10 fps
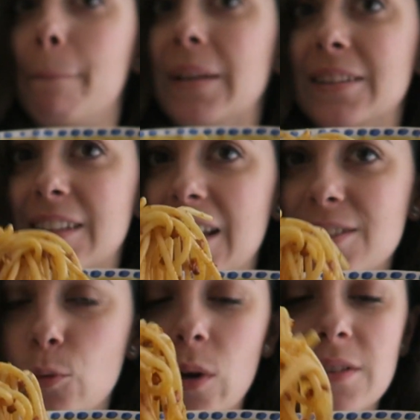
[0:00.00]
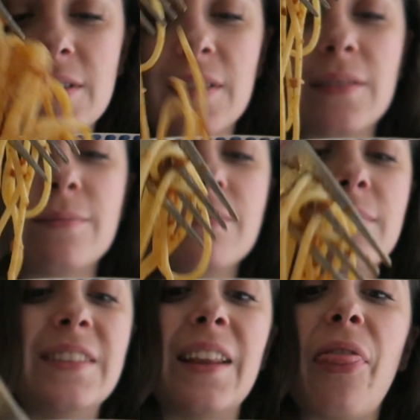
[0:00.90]
But that's what
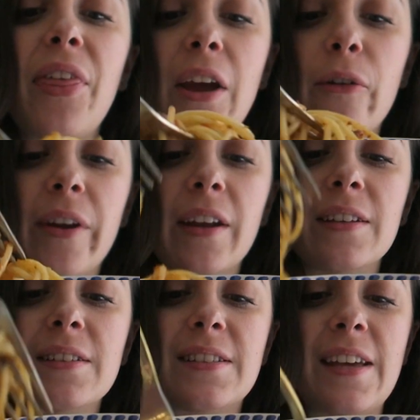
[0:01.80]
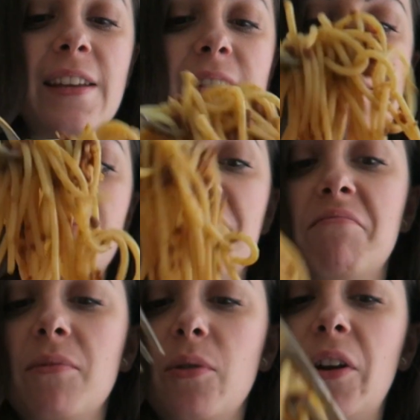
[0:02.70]
the theory says.
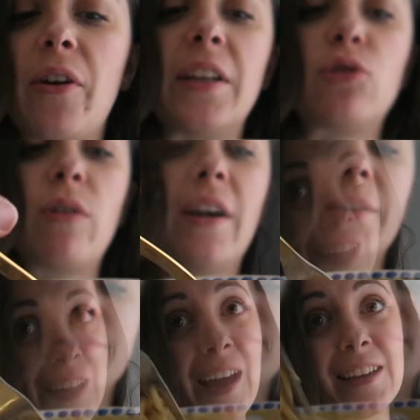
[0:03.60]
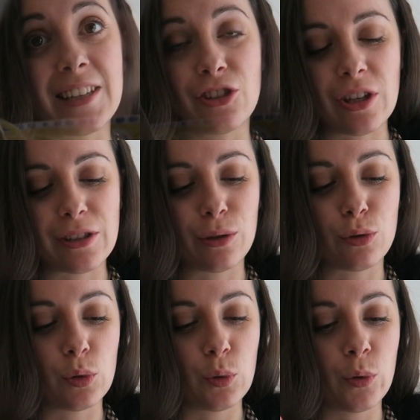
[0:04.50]
We're gonna try. I suggest you
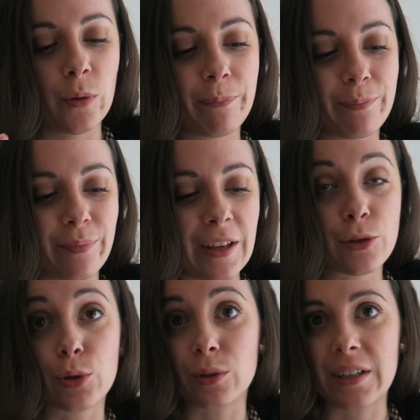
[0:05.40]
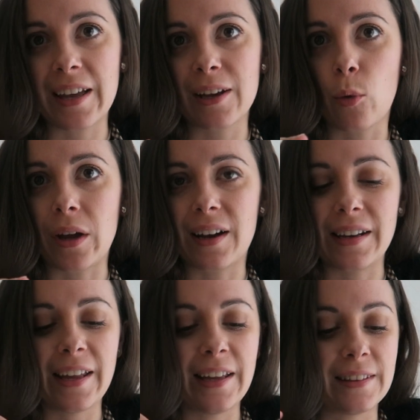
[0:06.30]
to saute
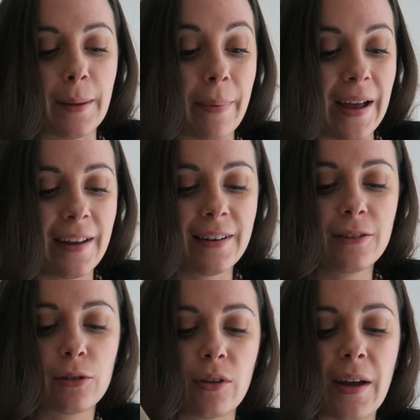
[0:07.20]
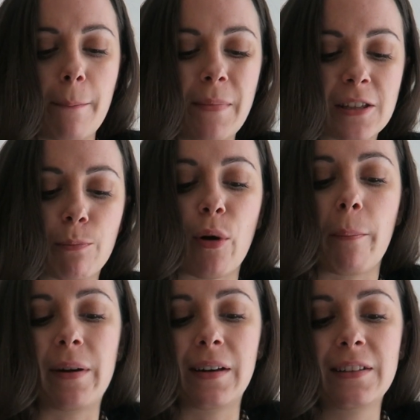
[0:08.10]
quickly in the pan so you can mix
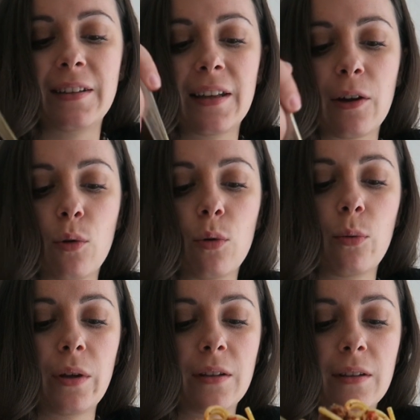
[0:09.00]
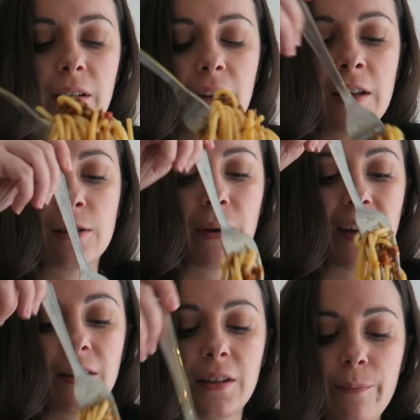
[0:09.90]
properly the ragù with the
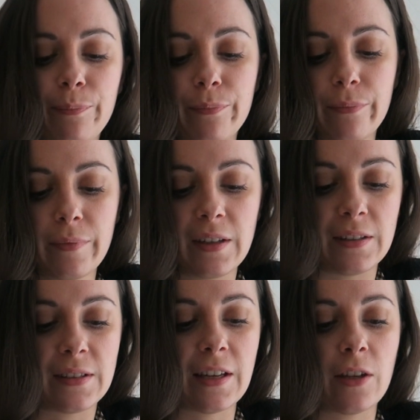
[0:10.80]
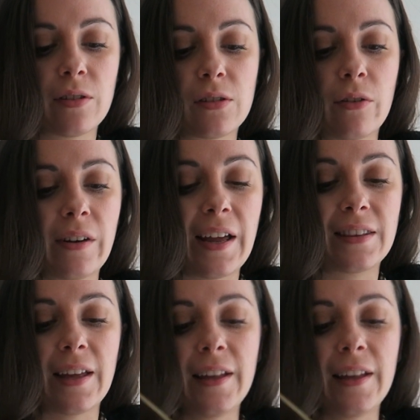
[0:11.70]
spaghetti instead of serving like